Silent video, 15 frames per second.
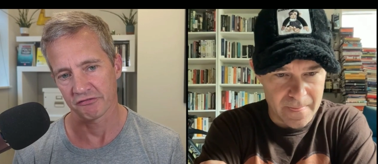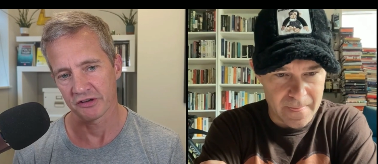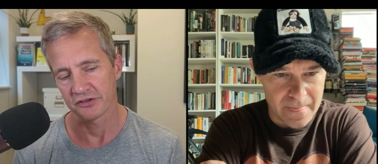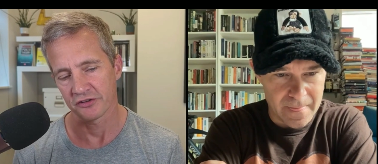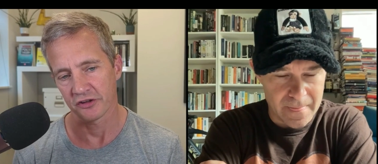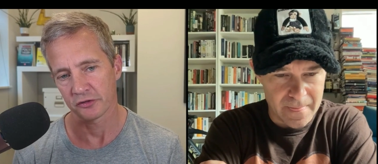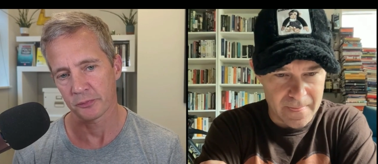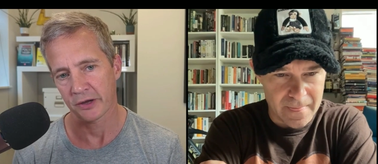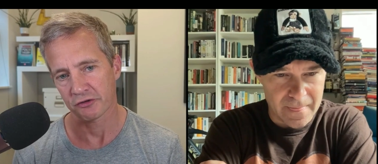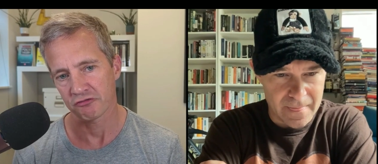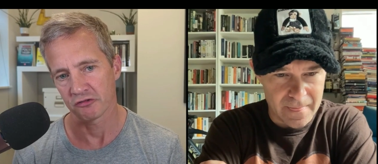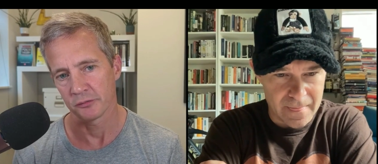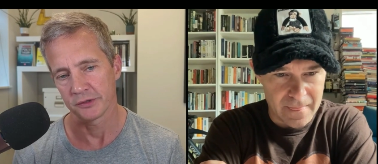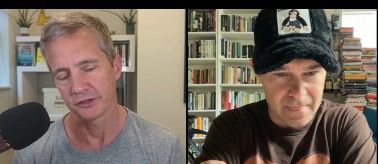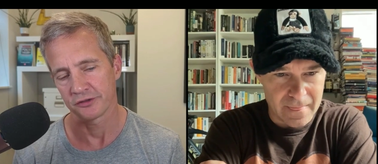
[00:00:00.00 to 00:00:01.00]
Speaker 1: end of the
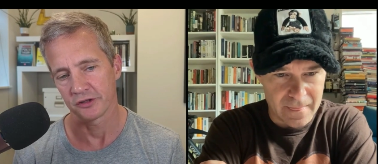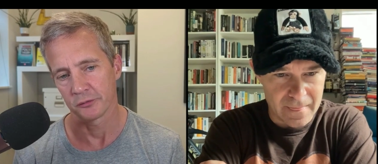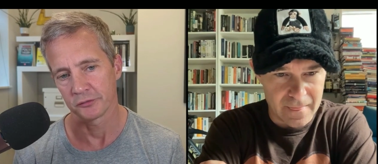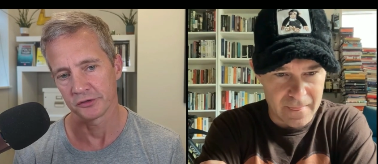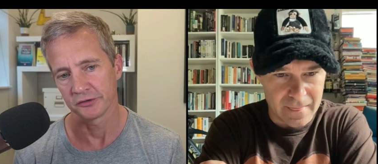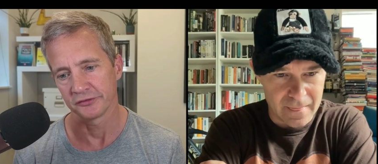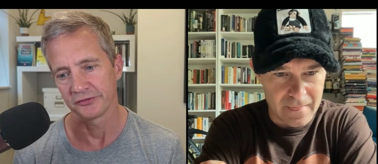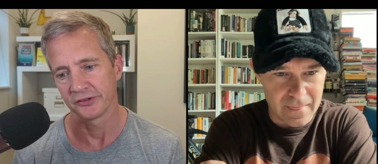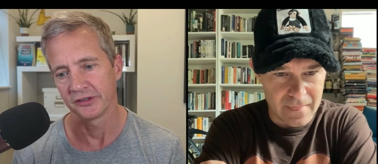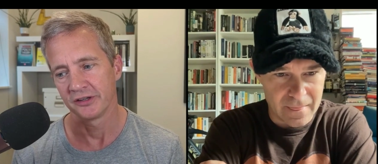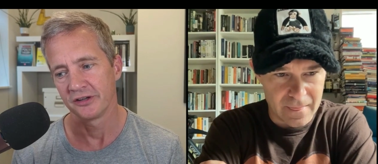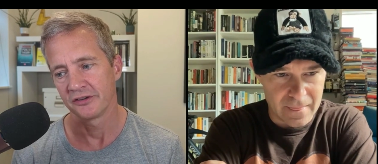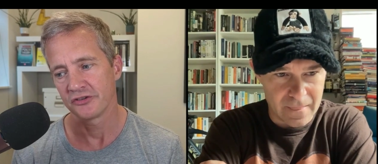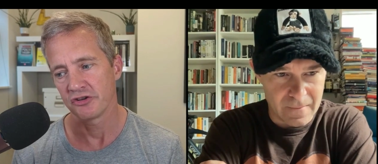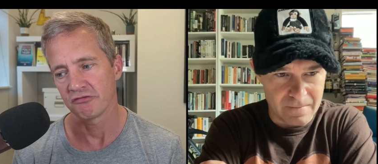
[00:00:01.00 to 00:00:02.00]
spectrum in terms of
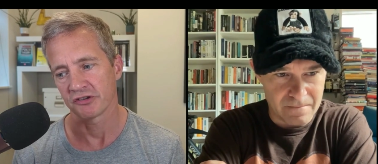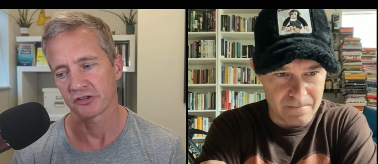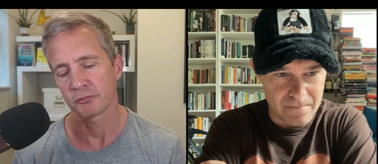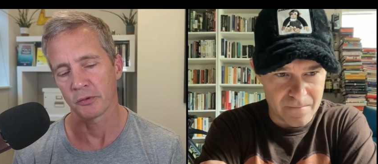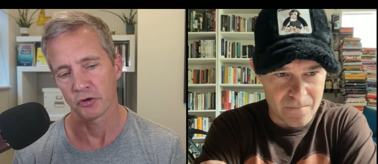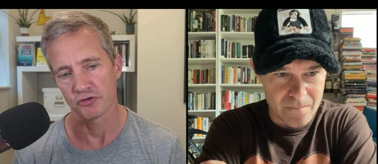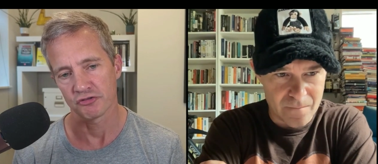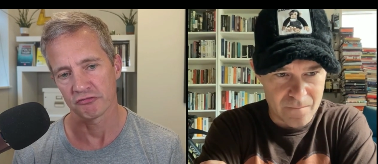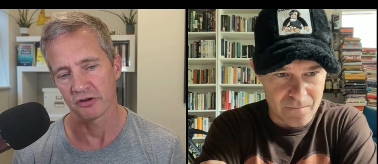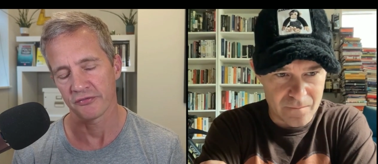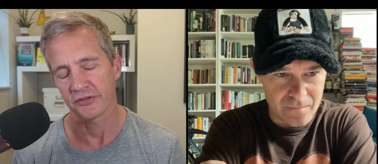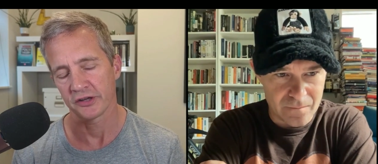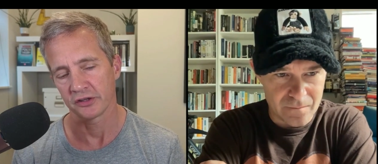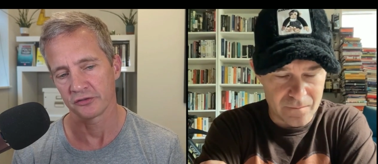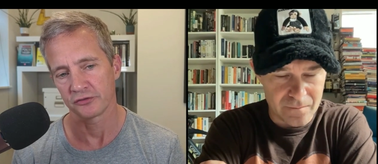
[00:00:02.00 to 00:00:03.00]
your exposure if
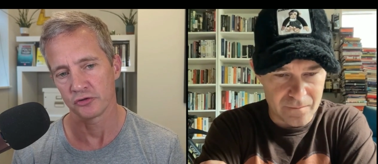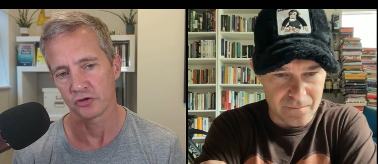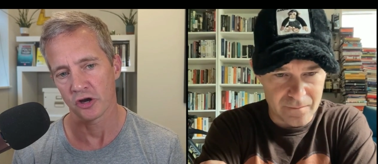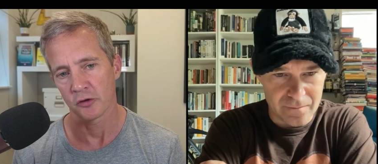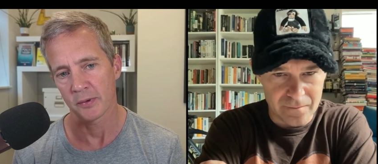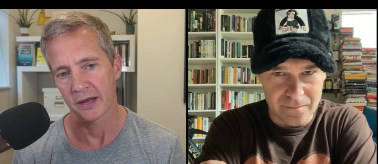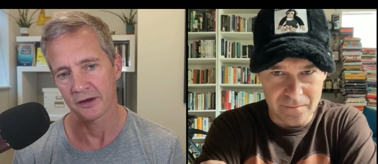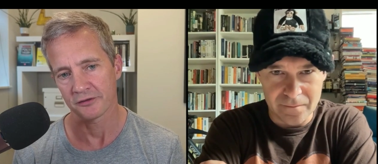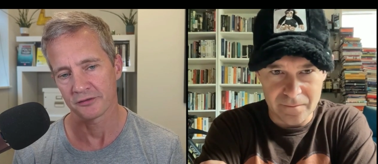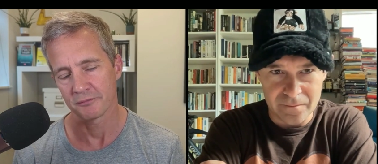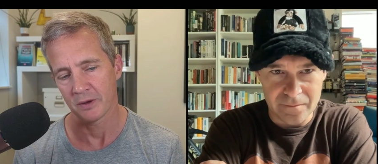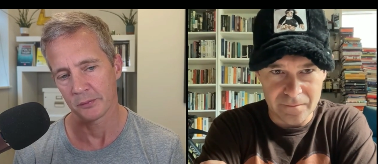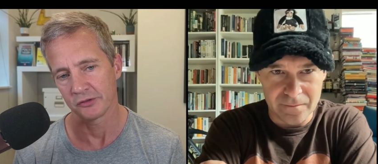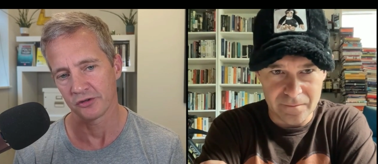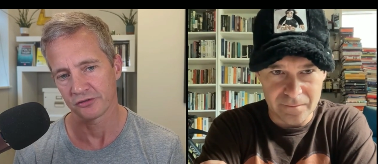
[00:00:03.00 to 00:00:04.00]
things do go bad,
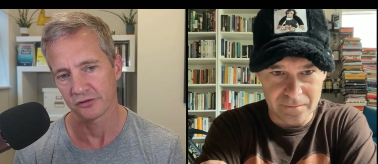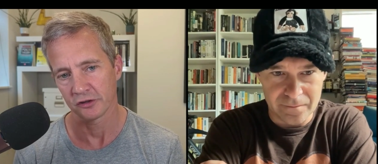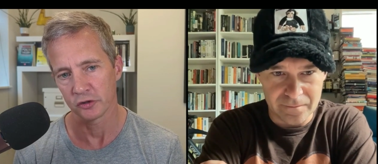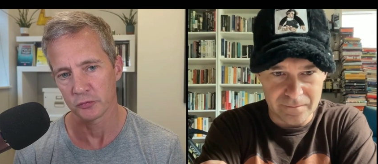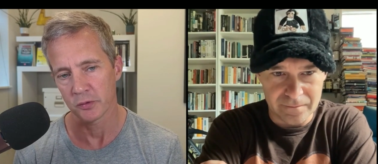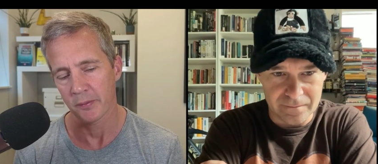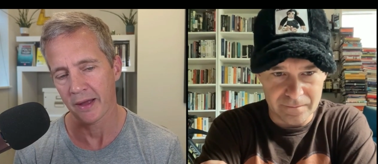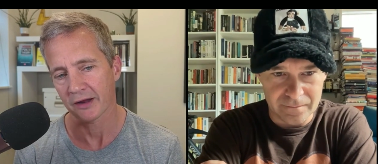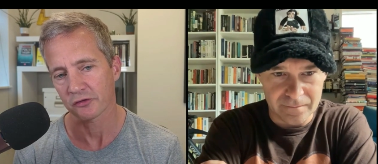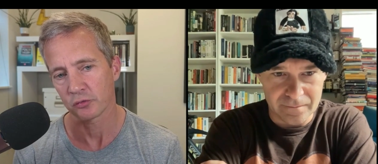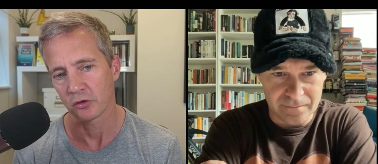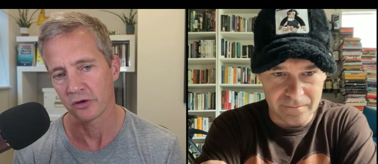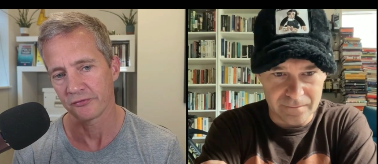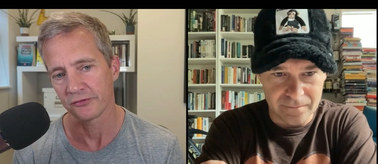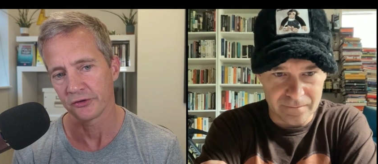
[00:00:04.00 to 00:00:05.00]
maybe just to loop it back to
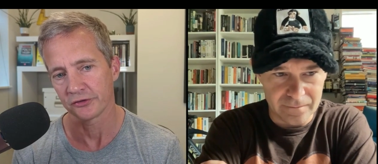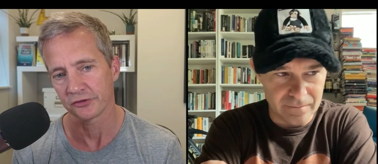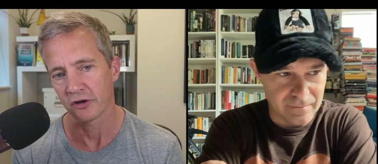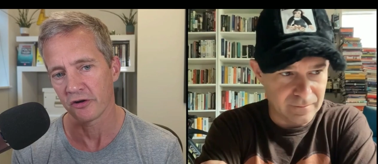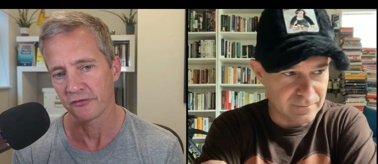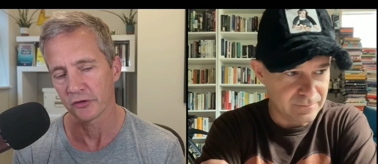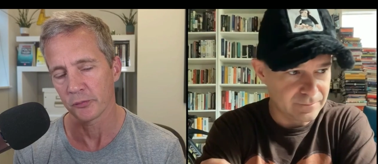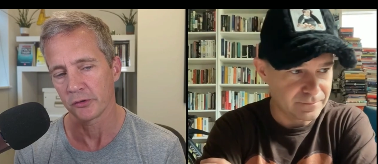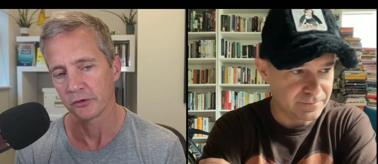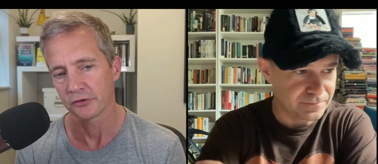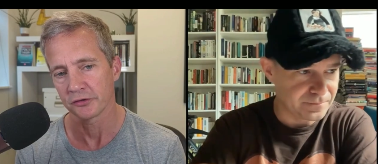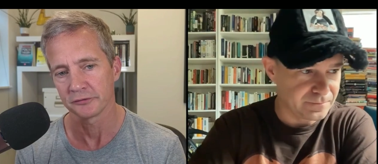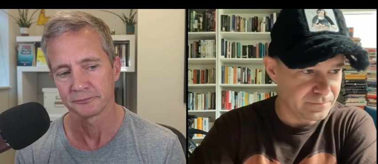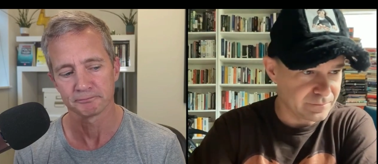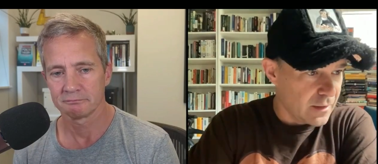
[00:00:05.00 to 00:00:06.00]
our first half of the pod.
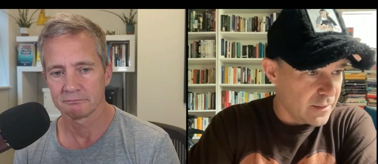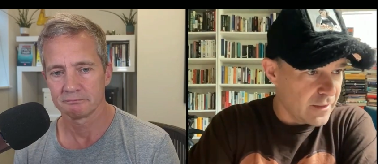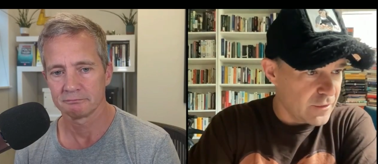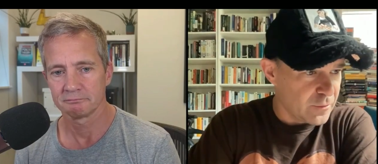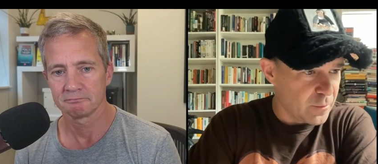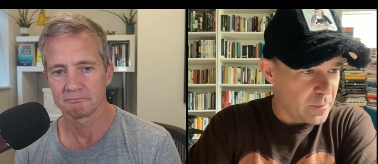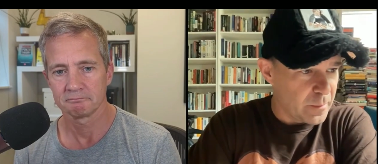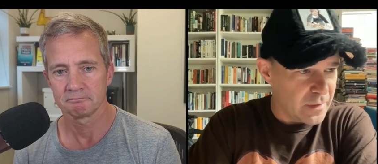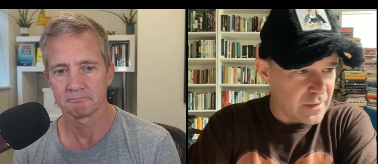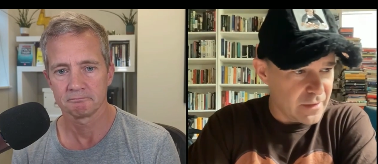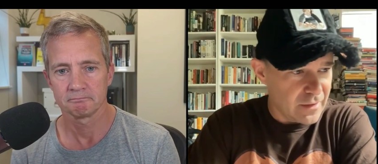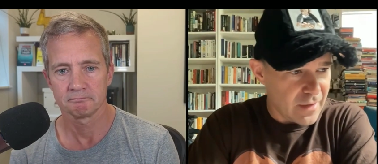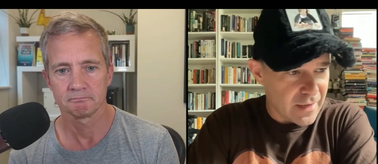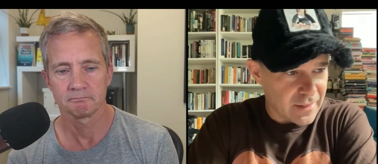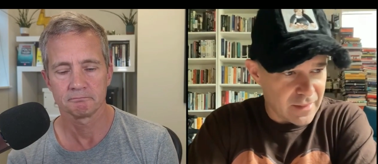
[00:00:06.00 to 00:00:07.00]
Speaker 2: This would be,
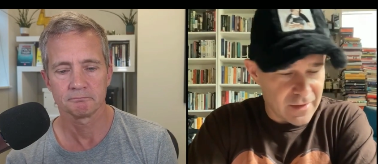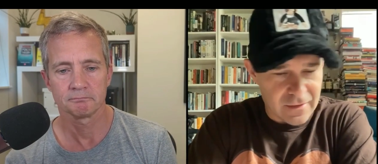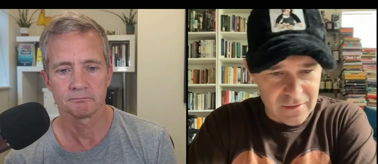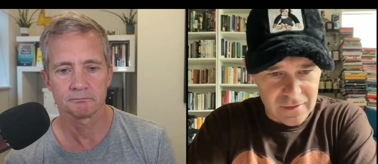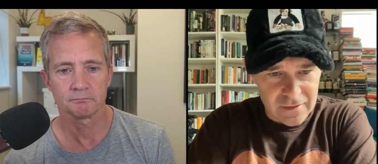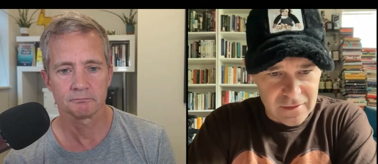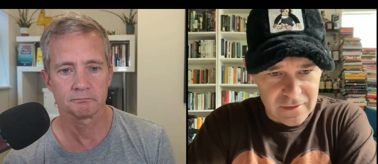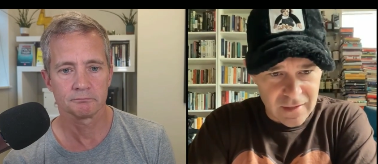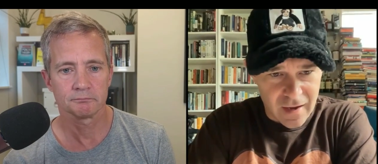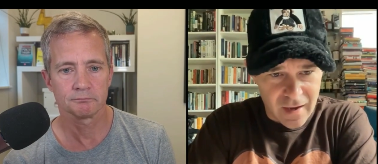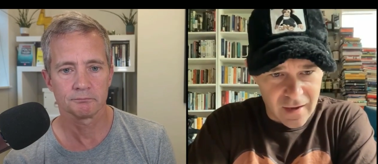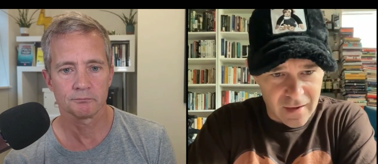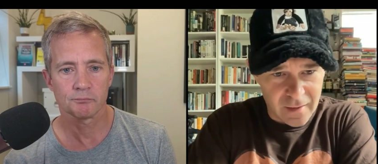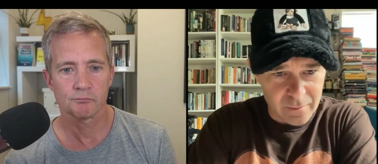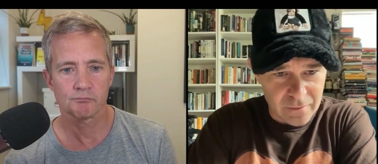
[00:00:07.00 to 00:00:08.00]
I think, a good
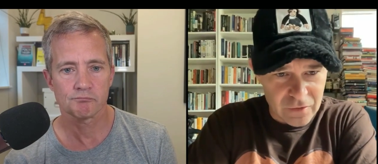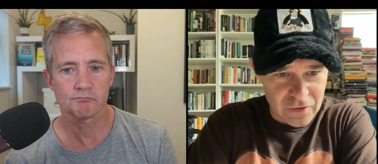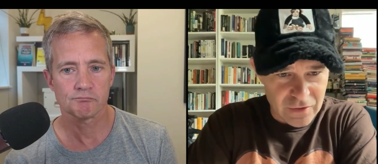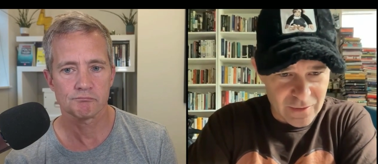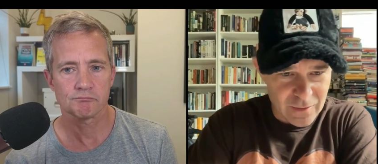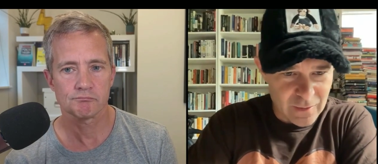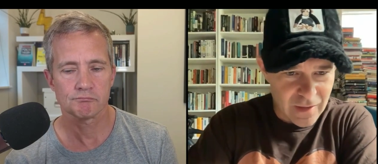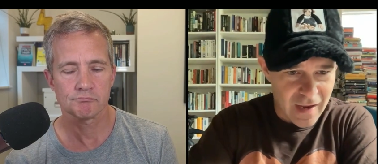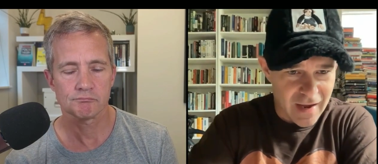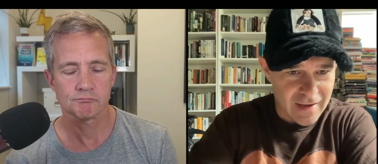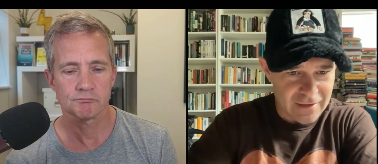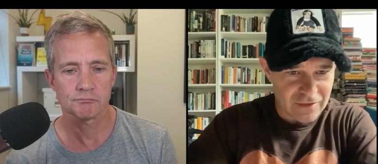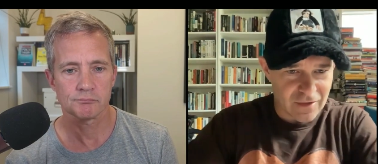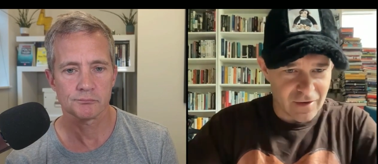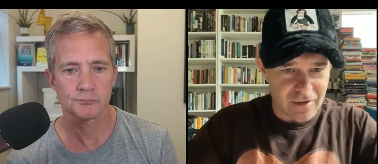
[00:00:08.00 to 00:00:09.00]
time to
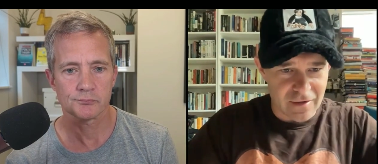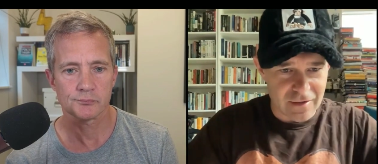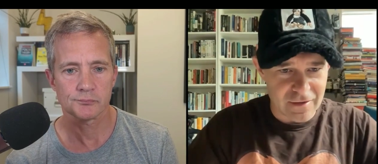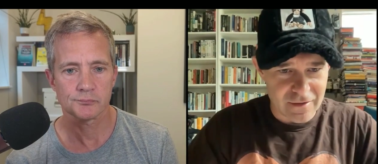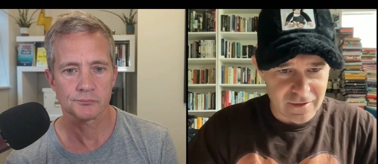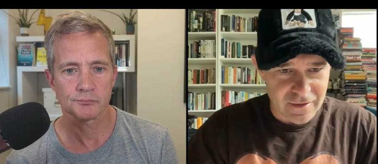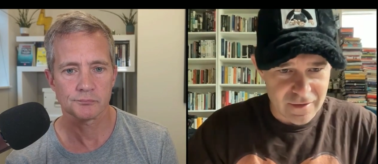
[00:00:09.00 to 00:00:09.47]
ask our